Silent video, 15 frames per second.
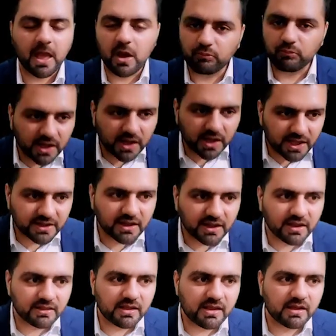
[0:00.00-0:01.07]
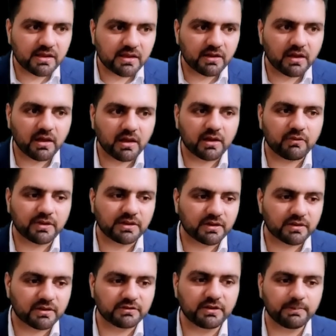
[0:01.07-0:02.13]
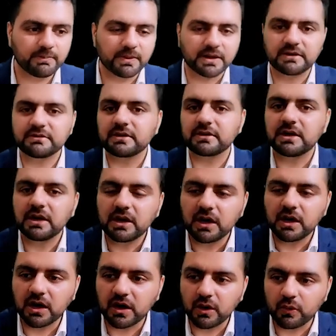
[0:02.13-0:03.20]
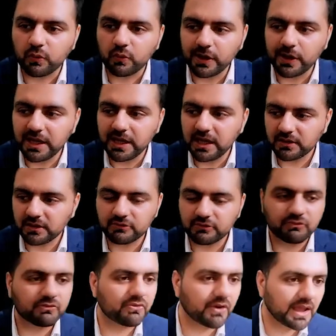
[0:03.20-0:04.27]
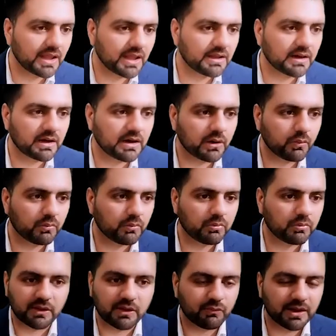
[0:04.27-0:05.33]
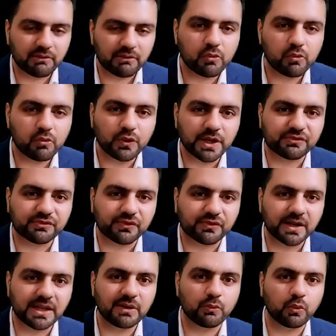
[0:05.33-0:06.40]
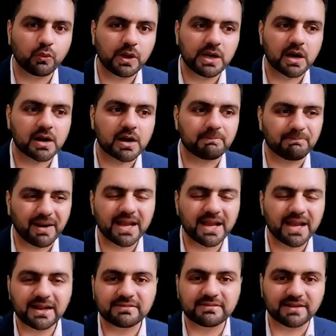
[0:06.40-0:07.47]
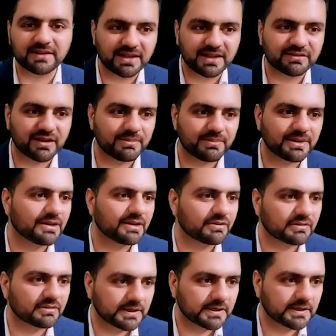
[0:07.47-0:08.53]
in the currency pairs, we trade like whenever we are trading, we are buying and selling simultaneously.